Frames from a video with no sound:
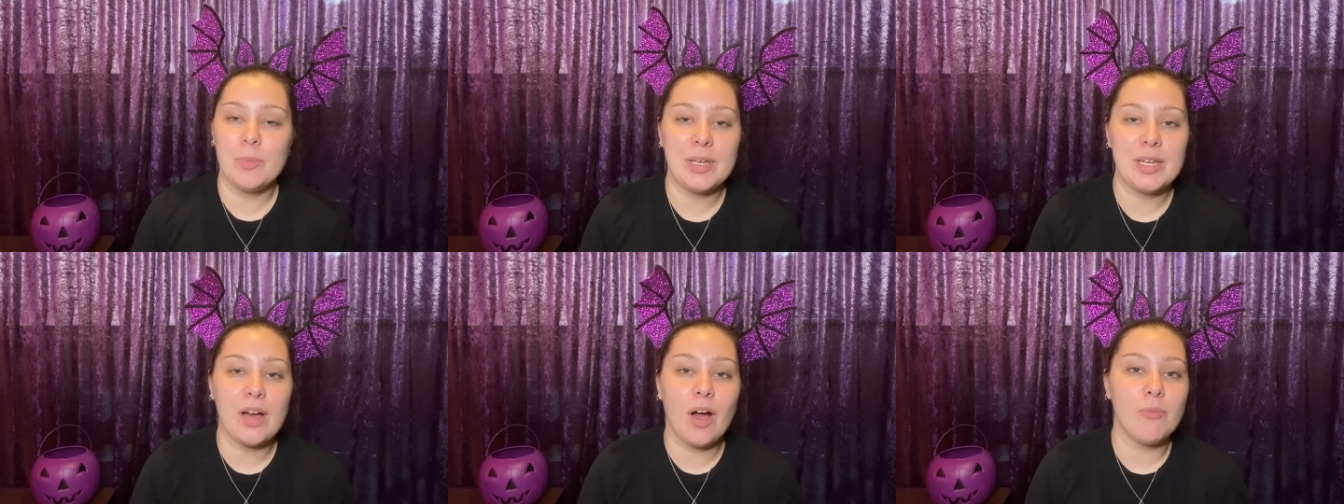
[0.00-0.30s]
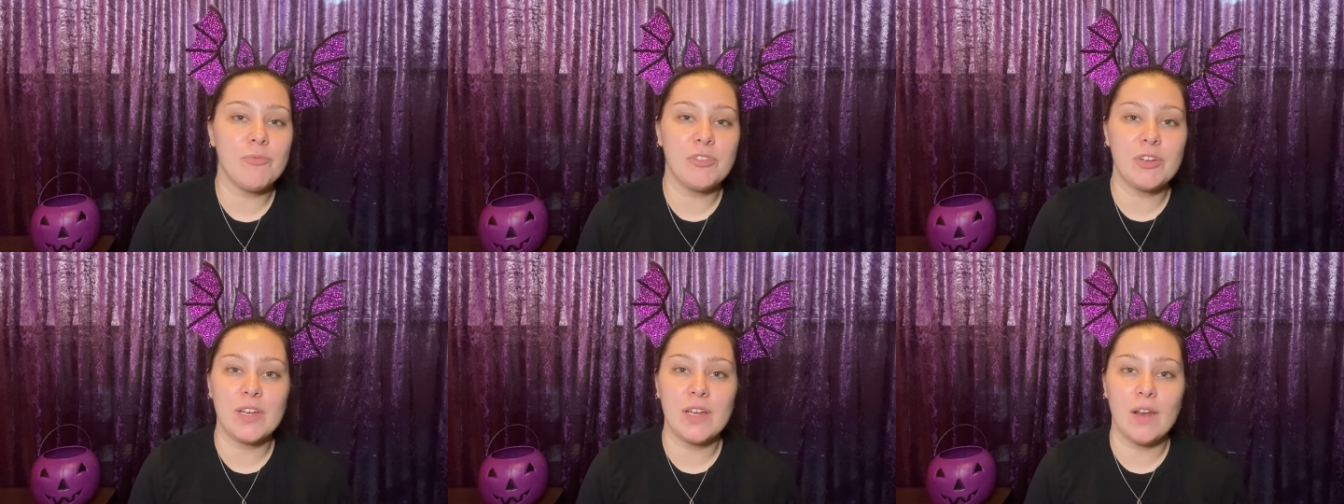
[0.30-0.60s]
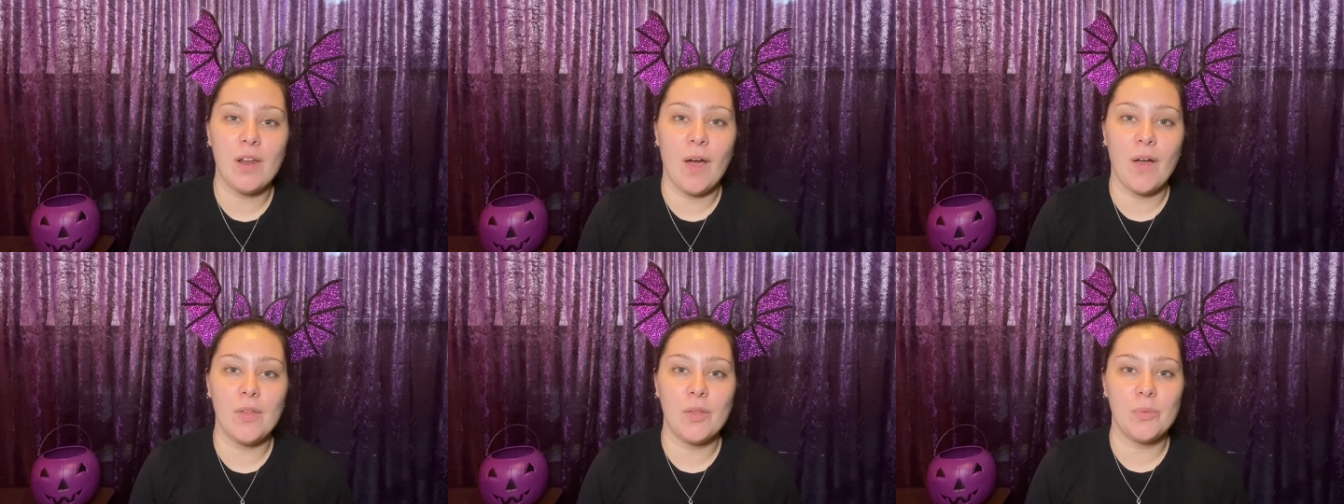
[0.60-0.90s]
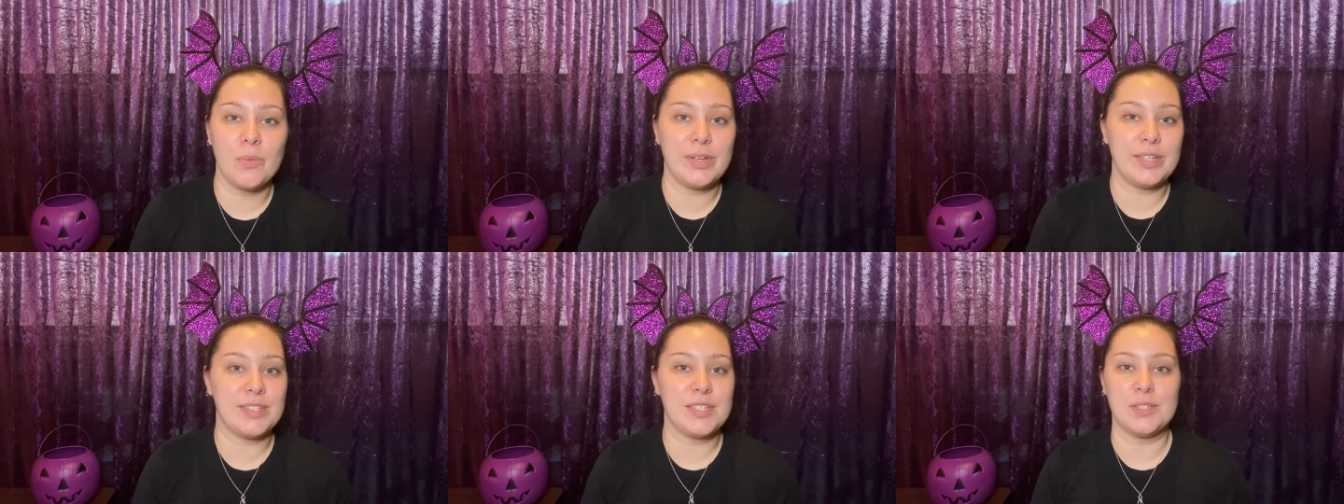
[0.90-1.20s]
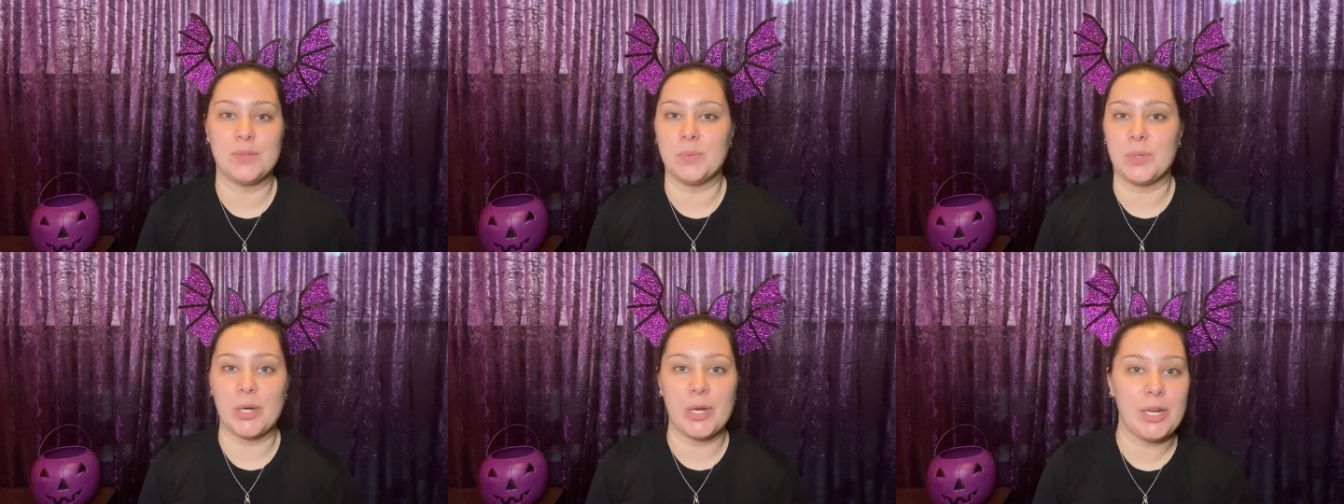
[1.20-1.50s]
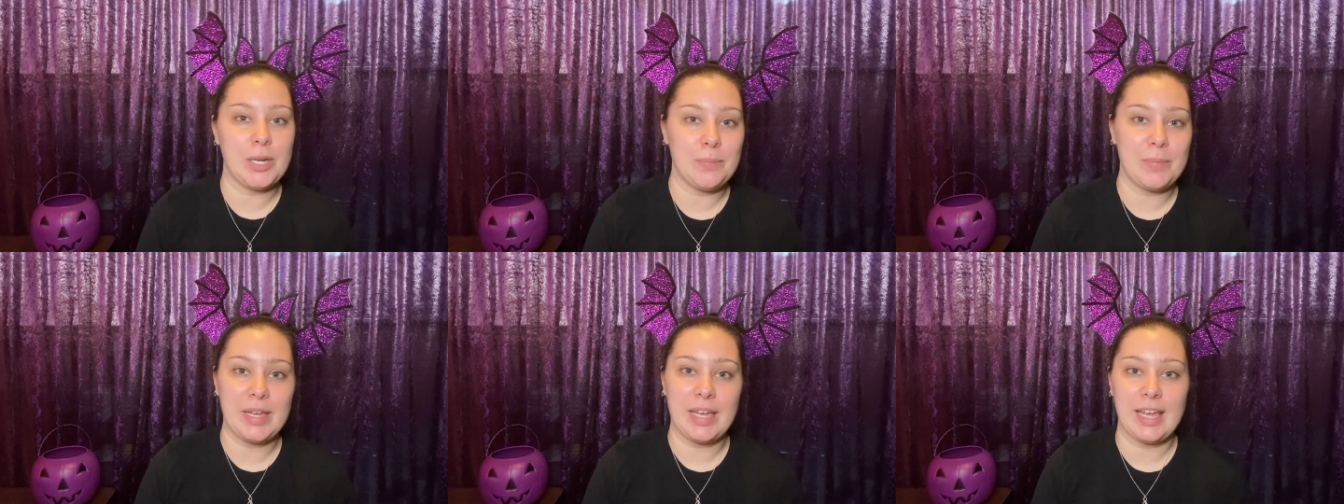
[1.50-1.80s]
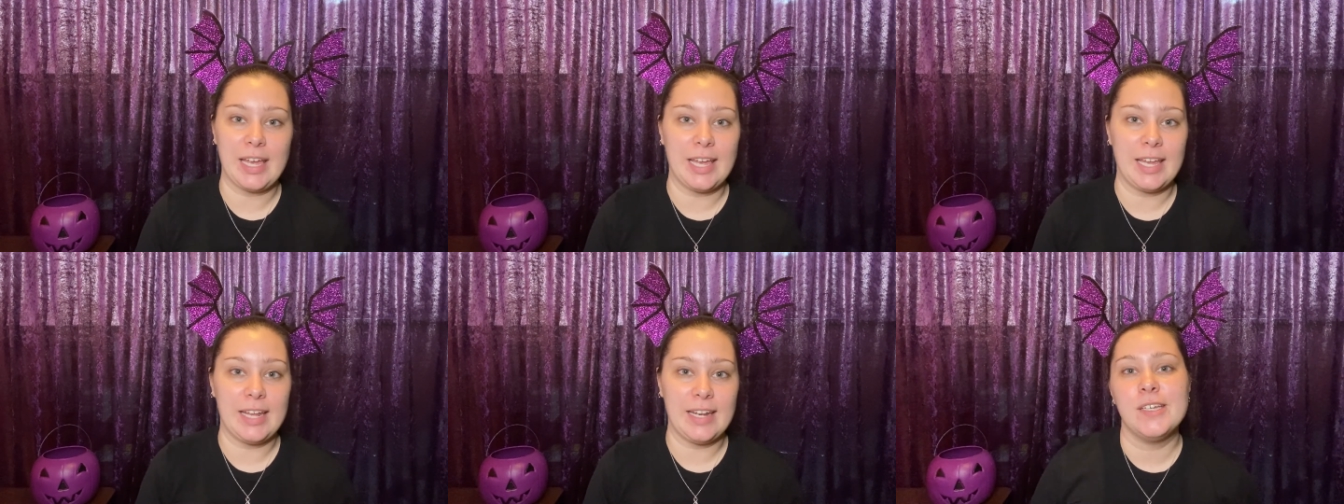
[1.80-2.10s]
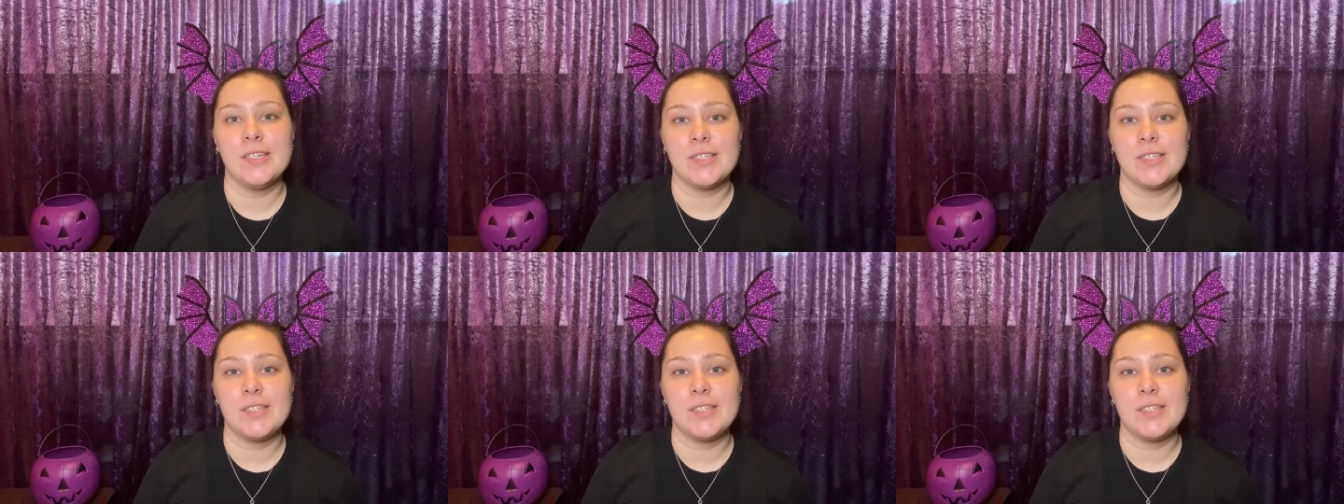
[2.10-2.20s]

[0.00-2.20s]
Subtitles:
comfy on Halloween since we're going to be in.